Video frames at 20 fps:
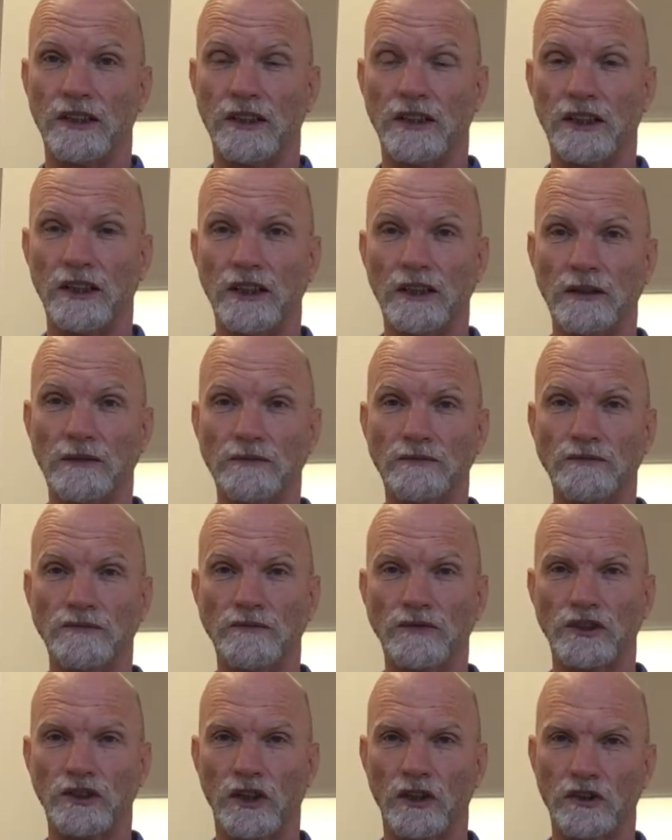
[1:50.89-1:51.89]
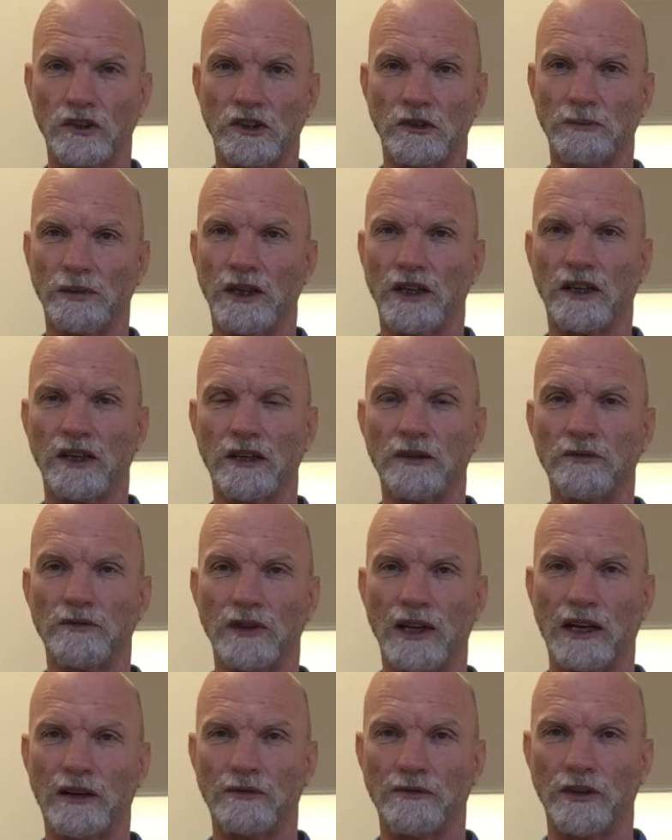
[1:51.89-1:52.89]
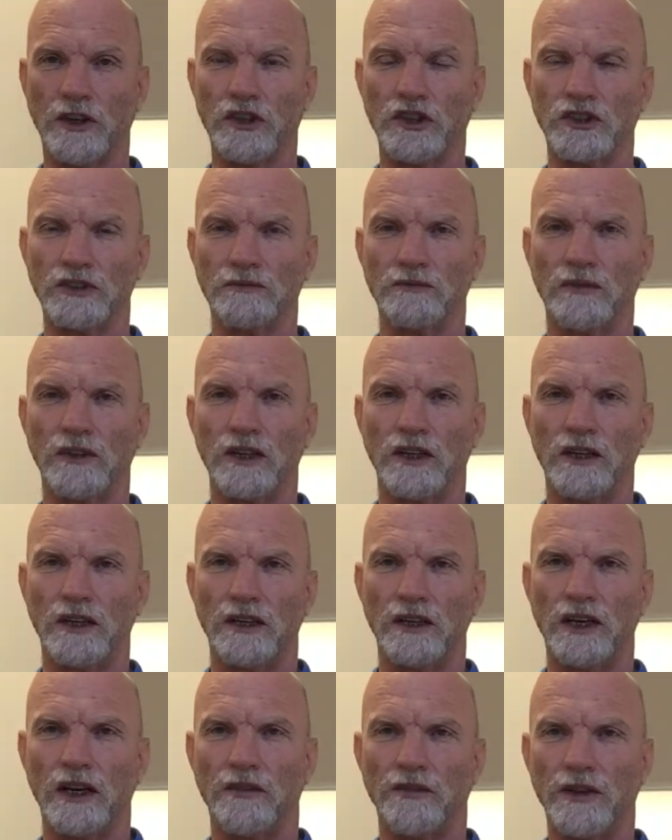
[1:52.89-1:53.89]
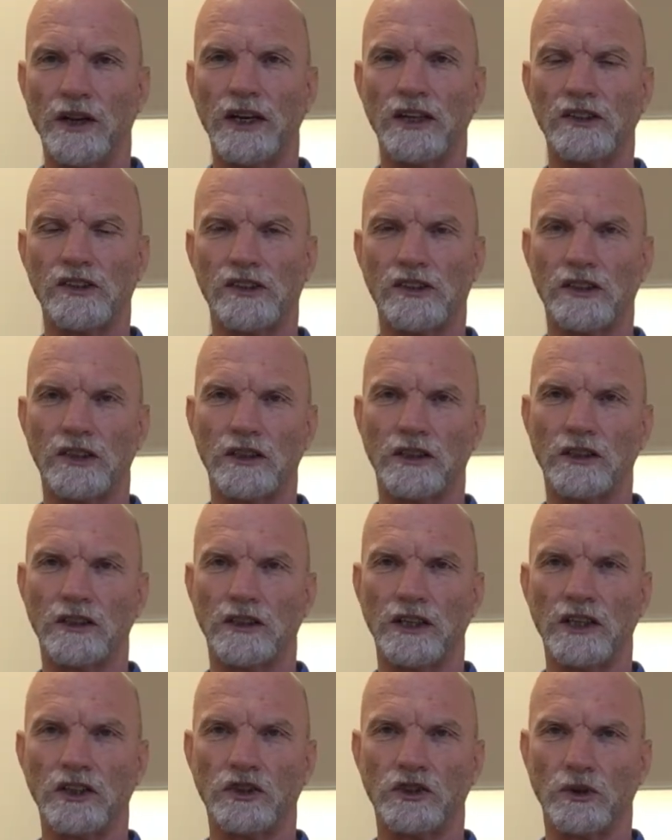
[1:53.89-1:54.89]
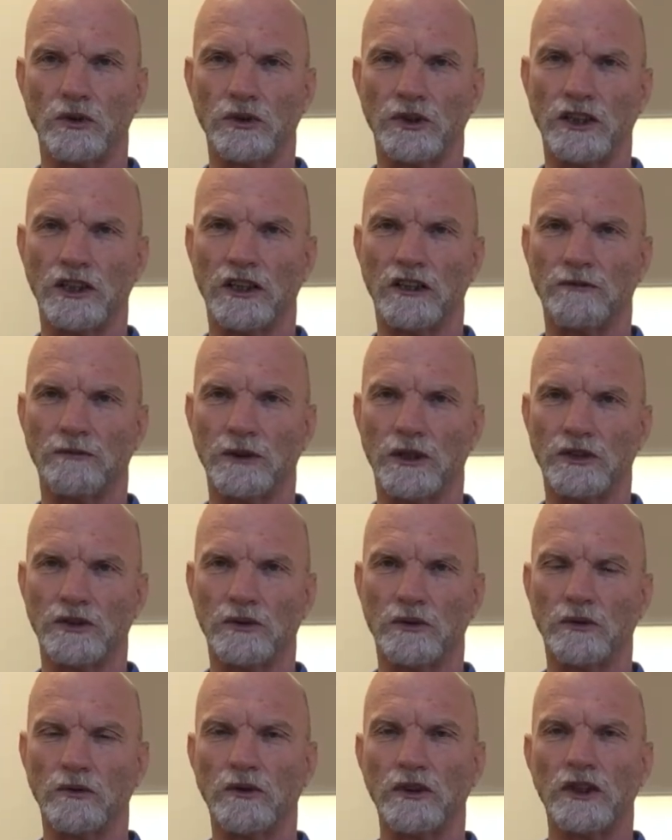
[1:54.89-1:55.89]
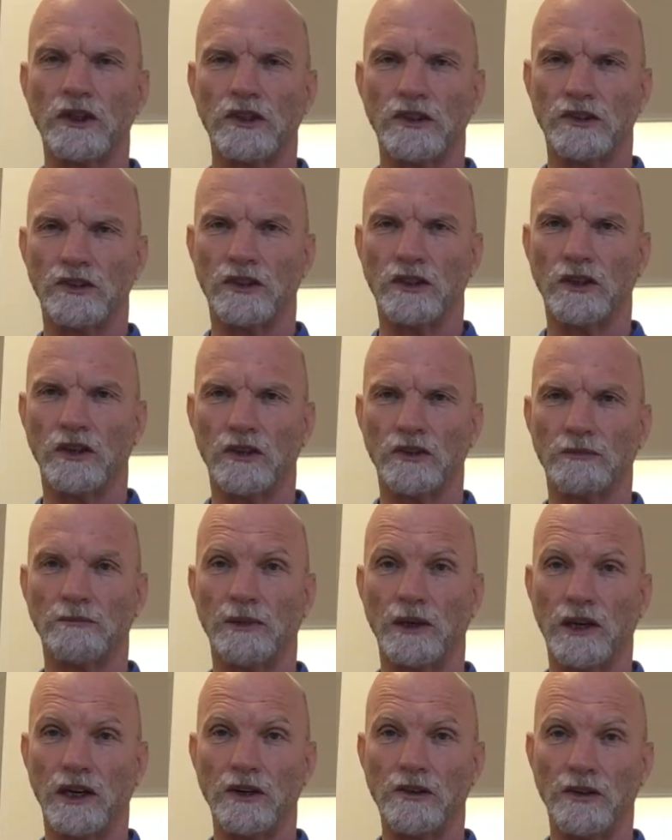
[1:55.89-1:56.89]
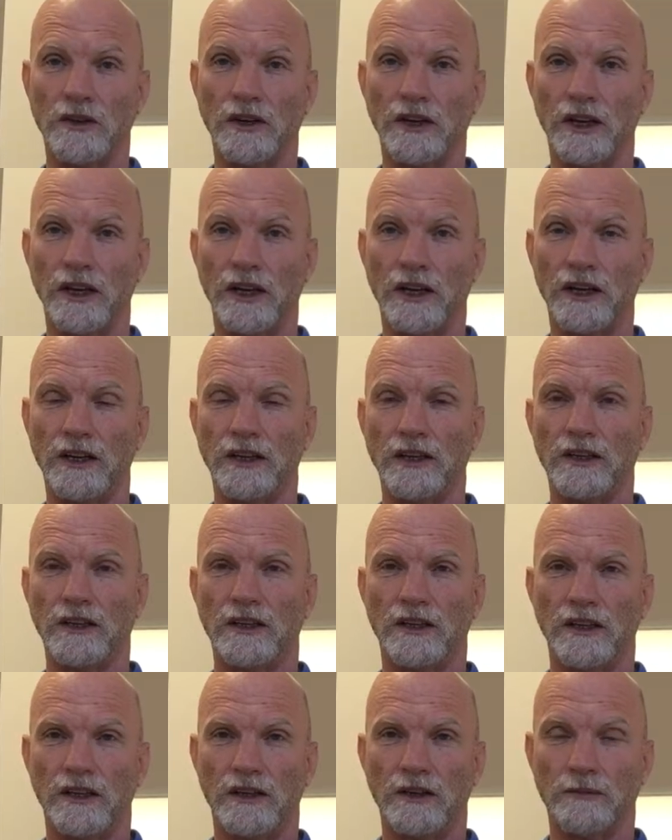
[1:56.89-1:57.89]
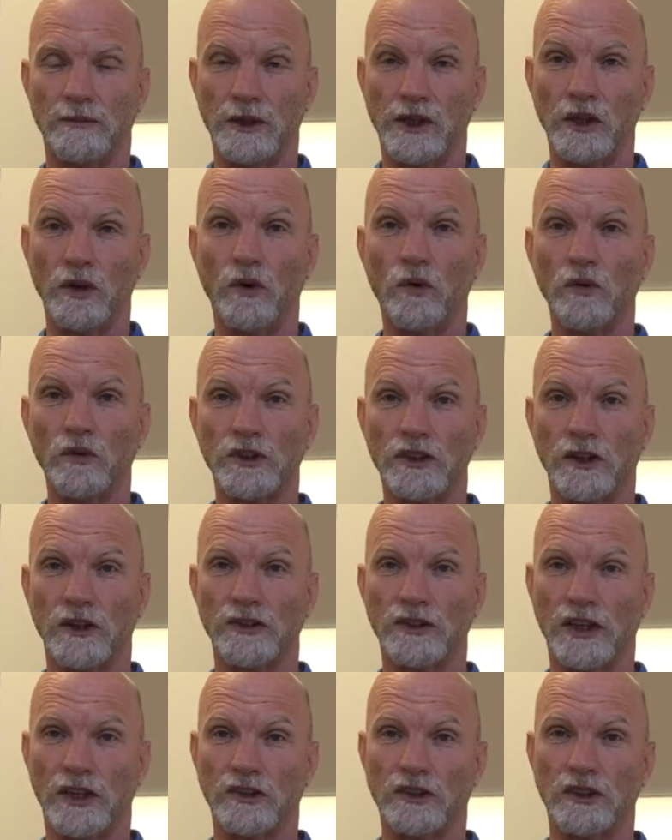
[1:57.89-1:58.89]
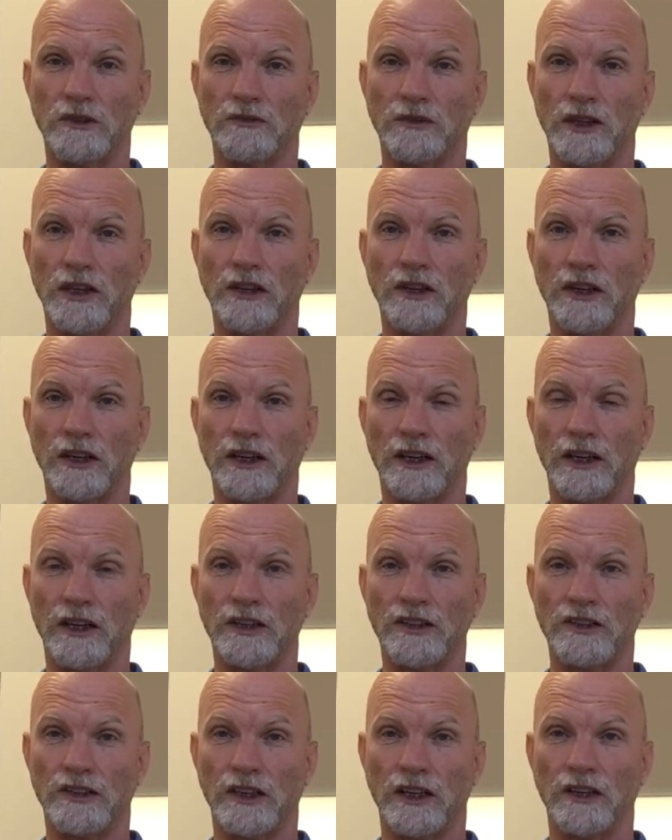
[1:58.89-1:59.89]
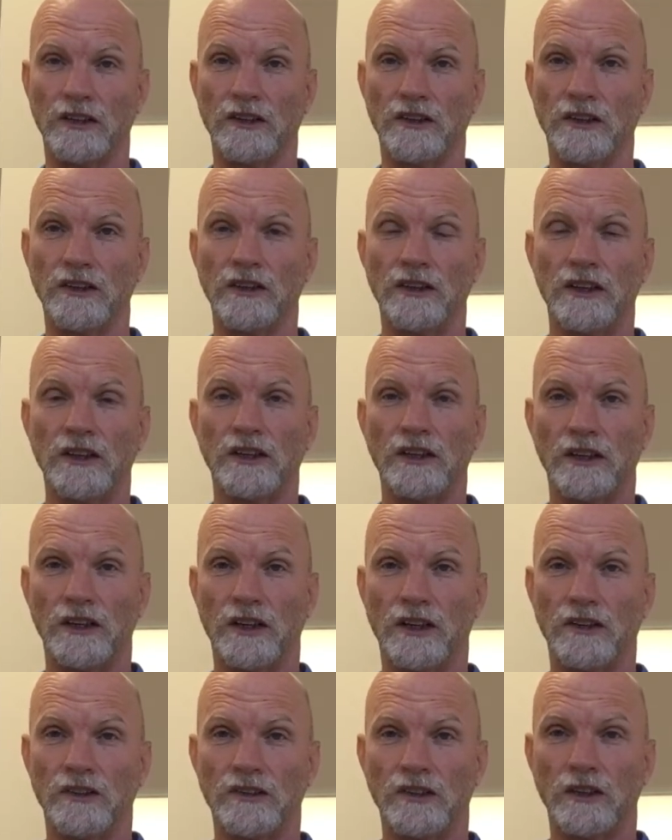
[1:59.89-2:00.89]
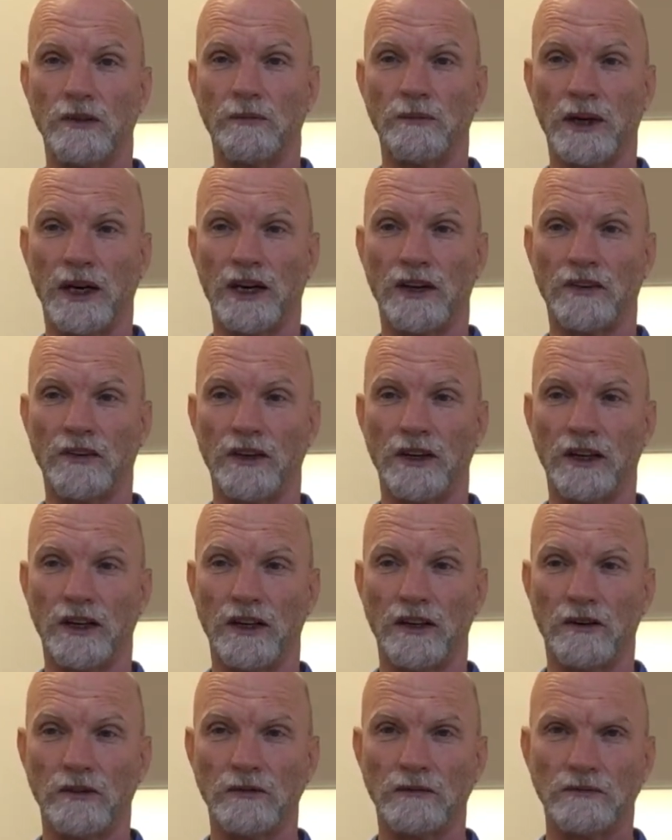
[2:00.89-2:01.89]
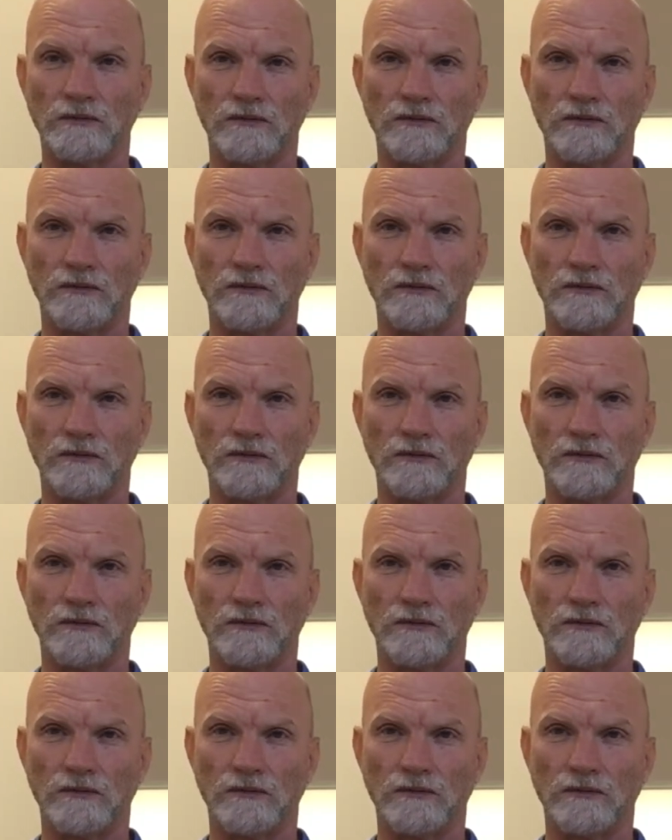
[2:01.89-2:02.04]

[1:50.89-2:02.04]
So it looks a bit like a flat fish. Now that shorter calf muscle starts below the knee, but it also attaches via the Achilles tendon into the back of the heel.